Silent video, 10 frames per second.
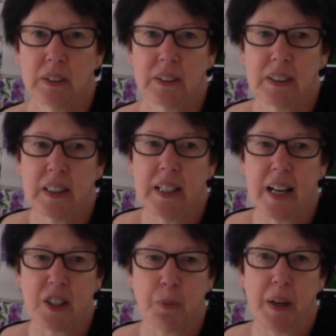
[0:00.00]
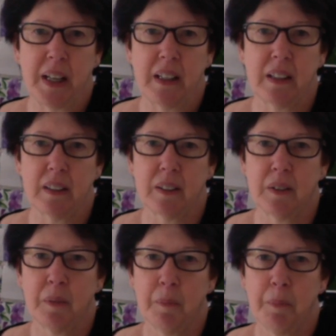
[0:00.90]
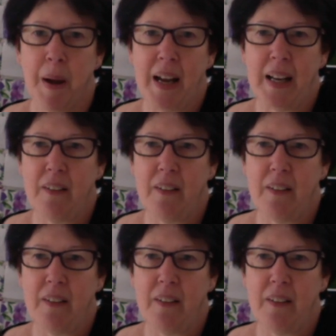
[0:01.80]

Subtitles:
See you next week. Bye,